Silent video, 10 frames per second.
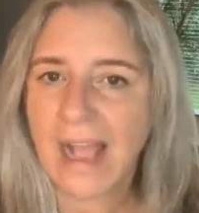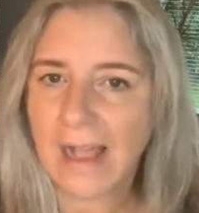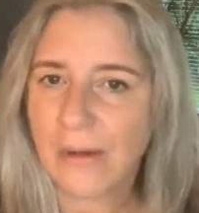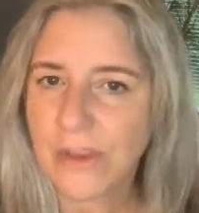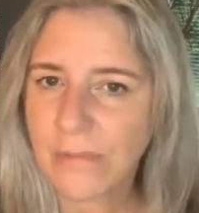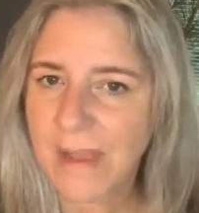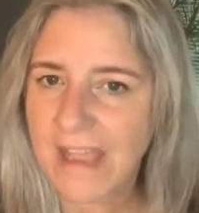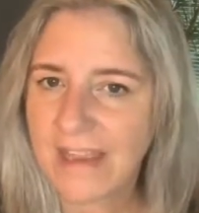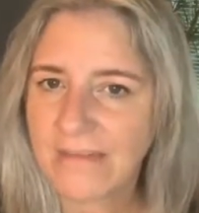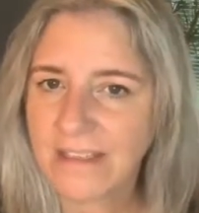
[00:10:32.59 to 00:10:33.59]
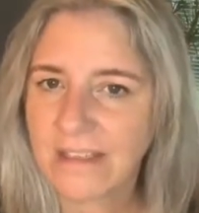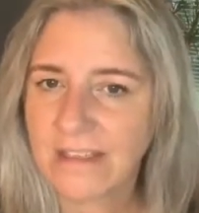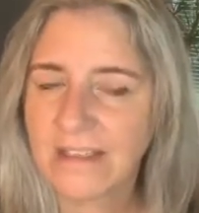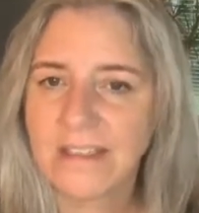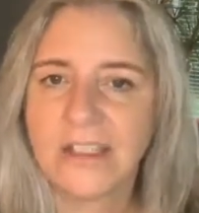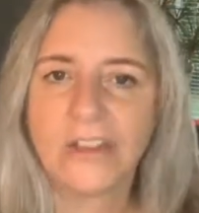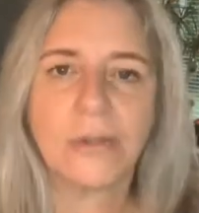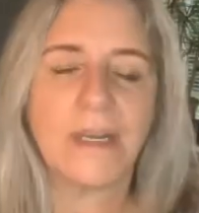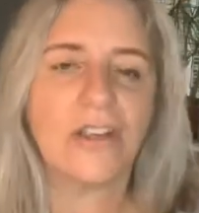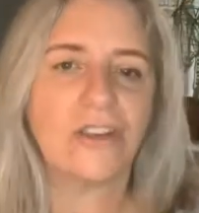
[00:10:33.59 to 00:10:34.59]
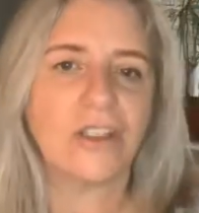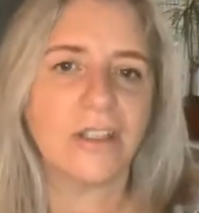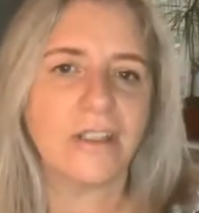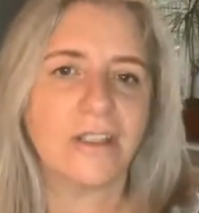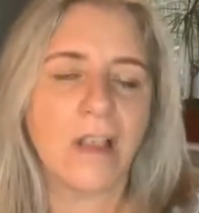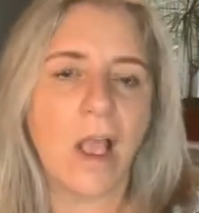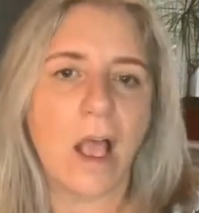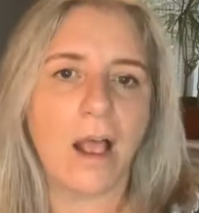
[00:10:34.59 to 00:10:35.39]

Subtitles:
how you behave in certain situations,